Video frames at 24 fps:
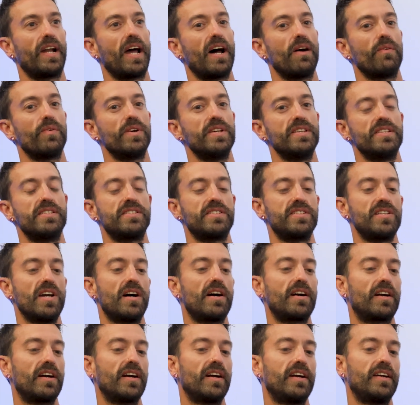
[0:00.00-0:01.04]
When I was
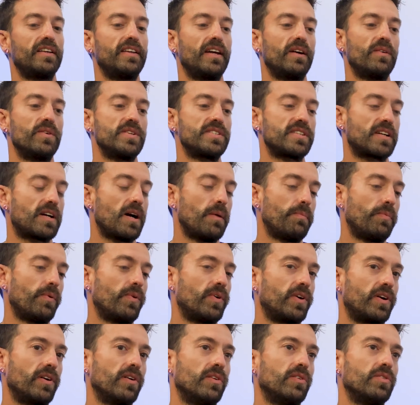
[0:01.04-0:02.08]
younger, there was a couple
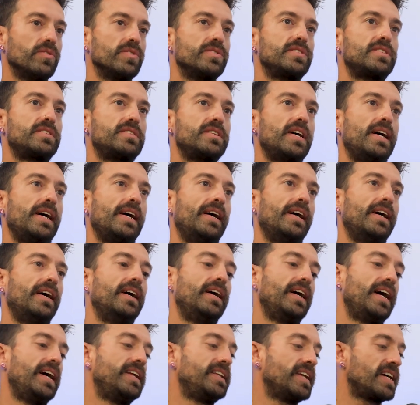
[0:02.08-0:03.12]
of girls,
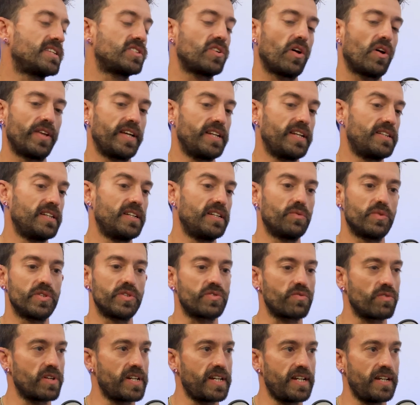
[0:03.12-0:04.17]
and that's all they did
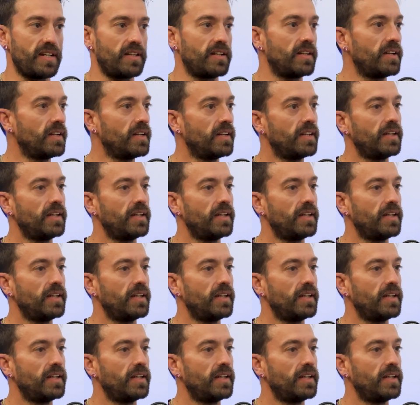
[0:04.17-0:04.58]
was read.